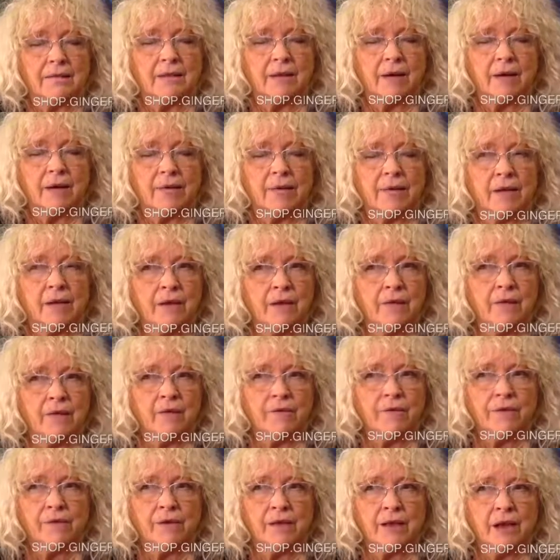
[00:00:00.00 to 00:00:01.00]
I will never
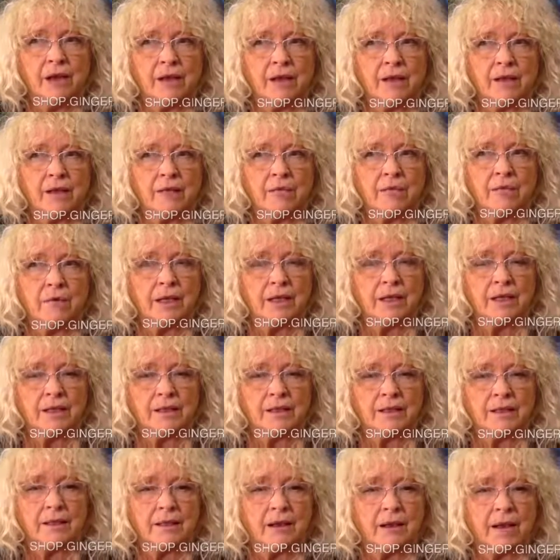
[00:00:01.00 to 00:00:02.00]
forget the
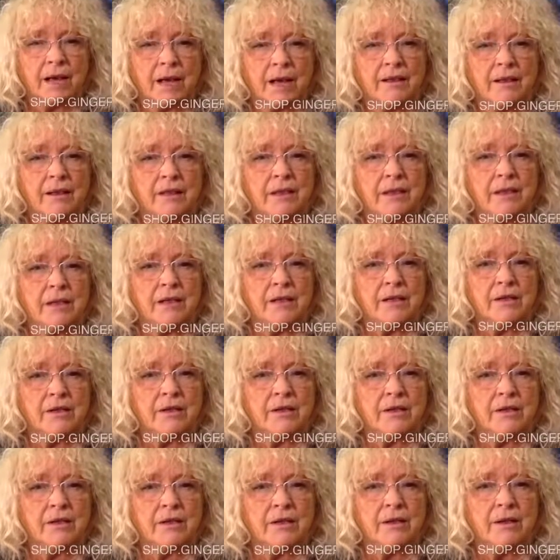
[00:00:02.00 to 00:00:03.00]
release and the
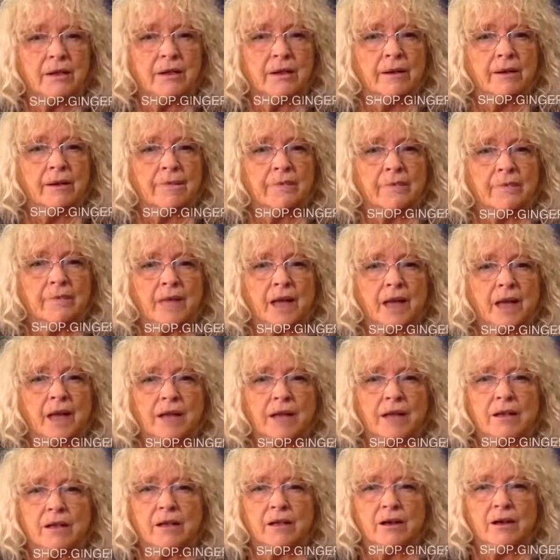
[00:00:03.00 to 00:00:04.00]
tears
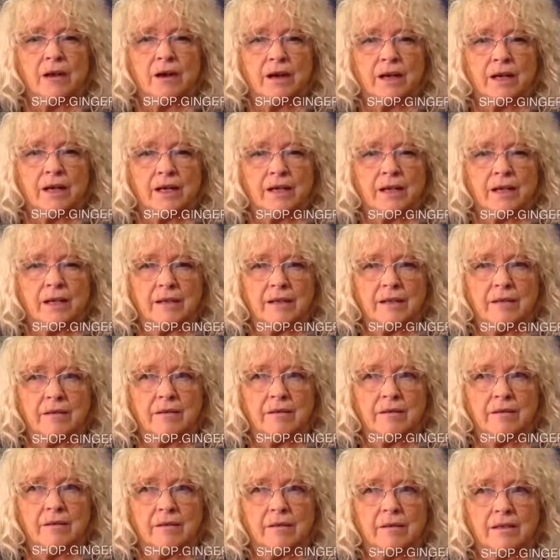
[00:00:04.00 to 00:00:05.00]
and the crying
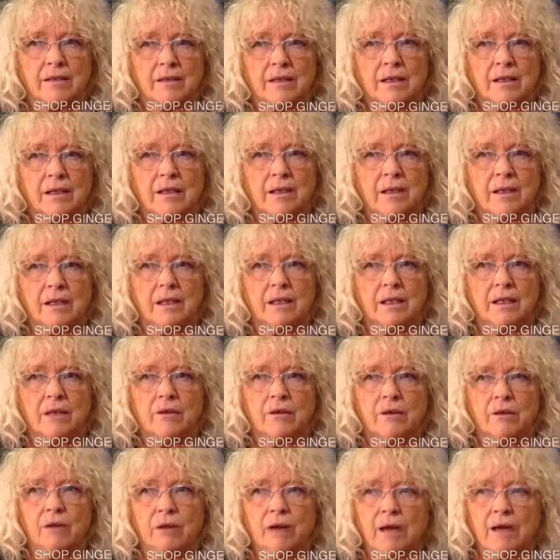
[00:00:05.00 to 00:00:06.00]
the
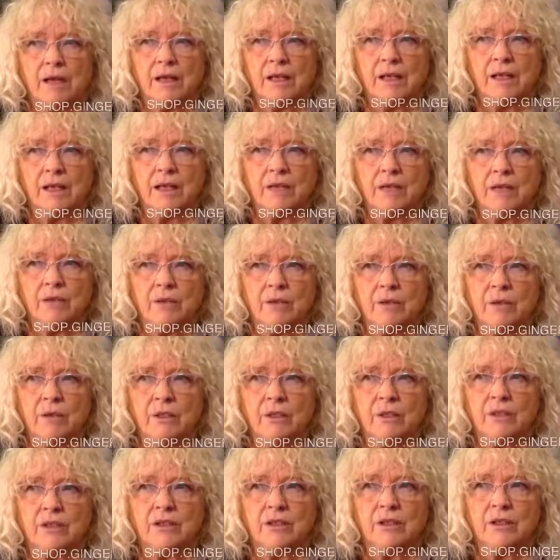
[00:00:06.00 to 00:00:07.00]
crying that
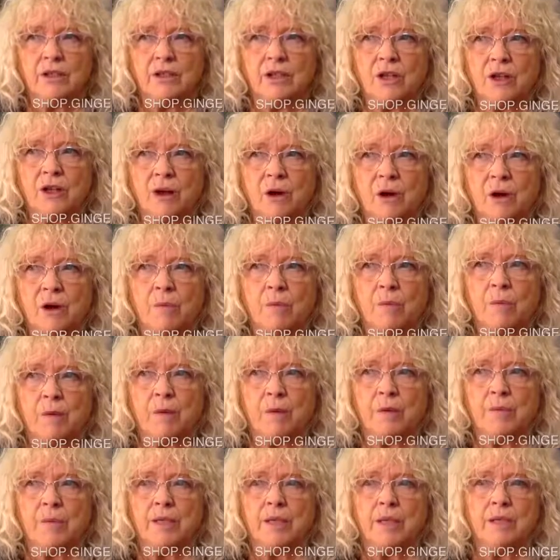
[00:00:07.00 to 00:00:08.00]
wouldn't stop.
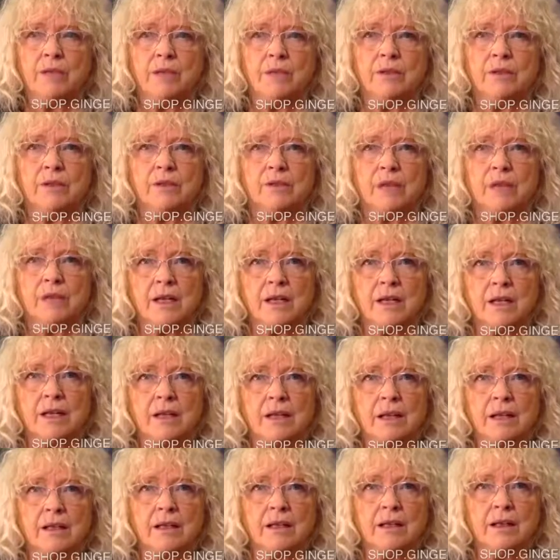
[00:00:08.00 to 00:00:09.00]
I mean, it was
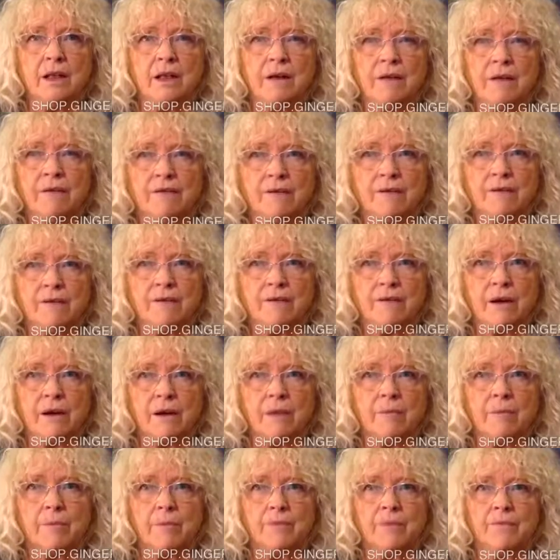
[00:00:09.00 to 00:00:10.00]
like a
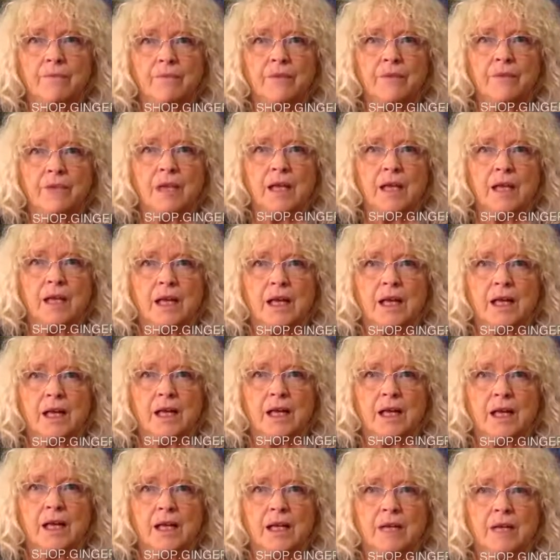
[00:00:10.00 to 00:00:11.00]
lifetime.
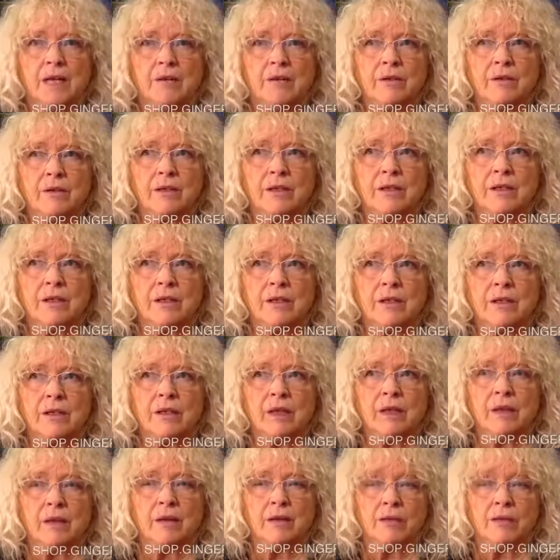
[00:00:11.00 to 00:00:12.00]
And it was, I
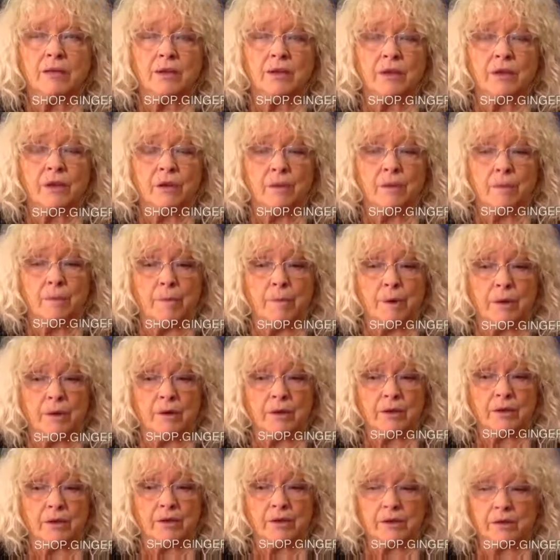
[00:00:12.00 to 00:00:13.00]
was so
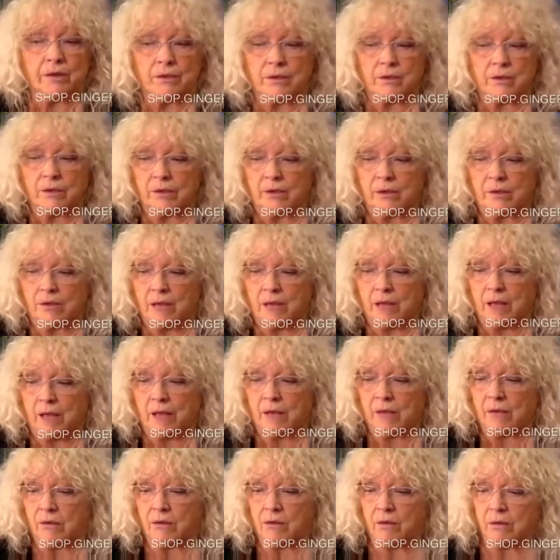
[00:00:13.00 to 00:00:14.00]
embarrassed because it was so
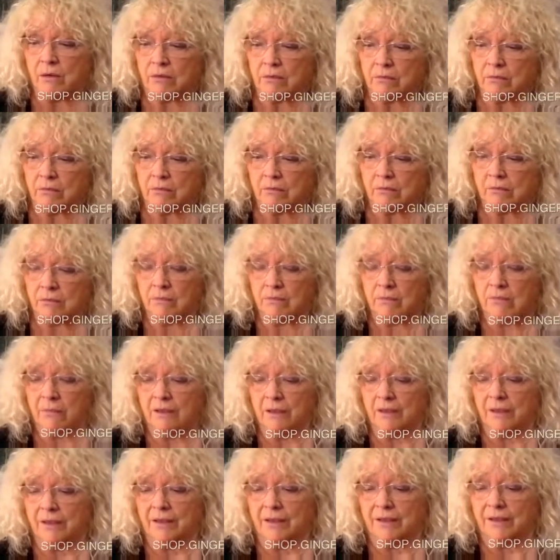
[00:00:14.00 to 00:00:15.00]
loud,
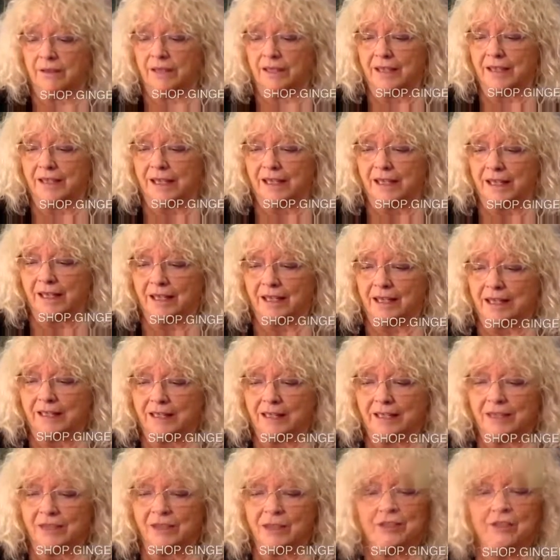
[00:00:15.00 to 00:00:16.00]
because
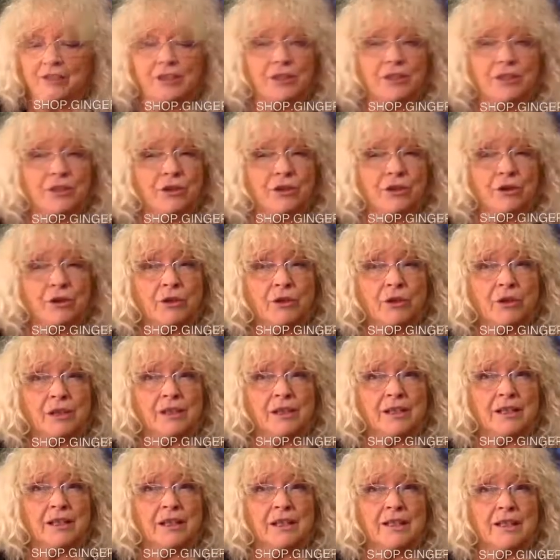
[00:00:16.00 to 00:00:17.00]
I couldn't control
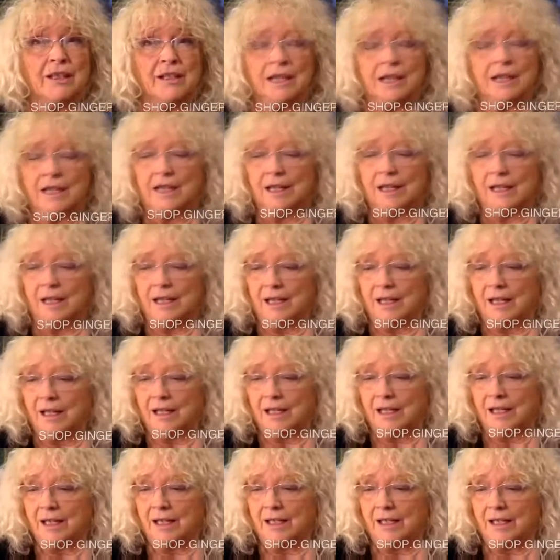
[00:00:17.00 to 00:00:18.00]
it. And
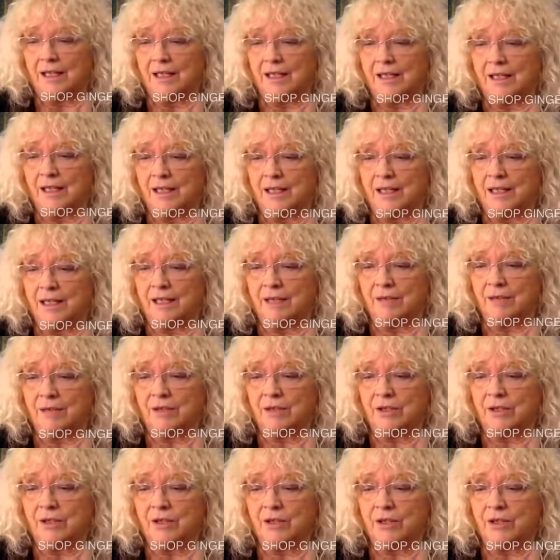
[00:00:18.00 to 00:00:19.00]
I
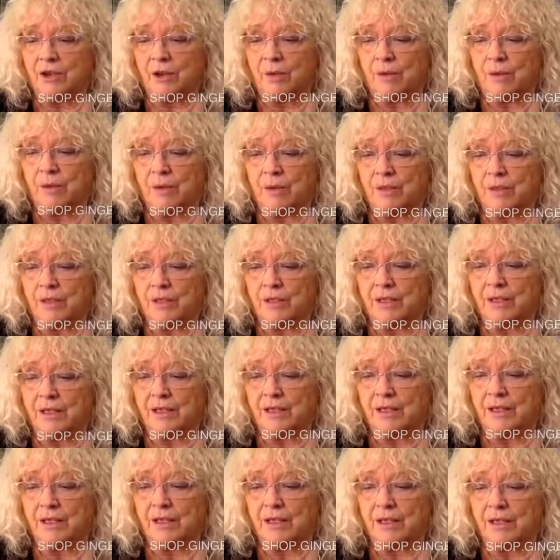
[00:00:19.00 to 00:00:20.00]
was a shy person
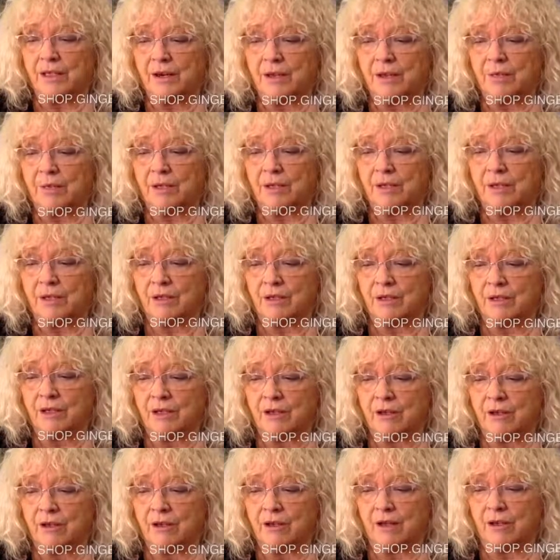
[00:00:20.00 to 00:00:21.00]
at the time, so
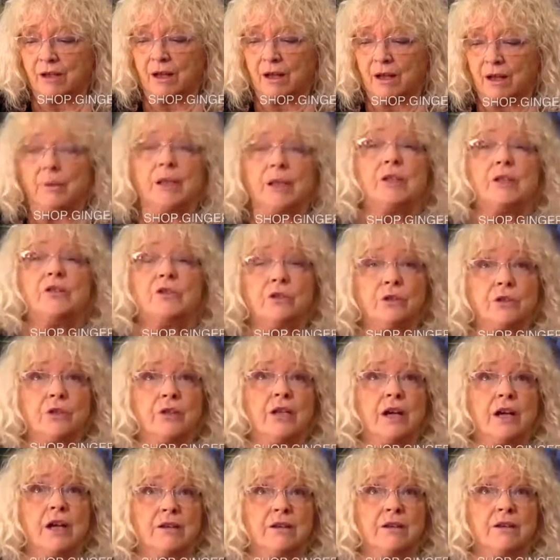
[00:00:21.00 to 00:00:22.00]
thought I'm in
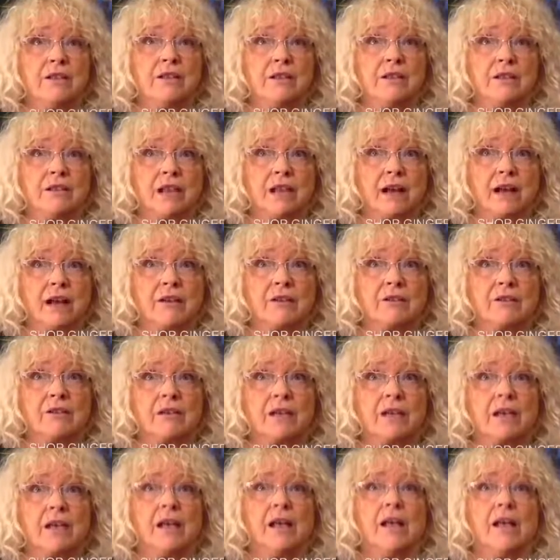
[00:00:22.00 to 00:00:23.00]
George Harrison's house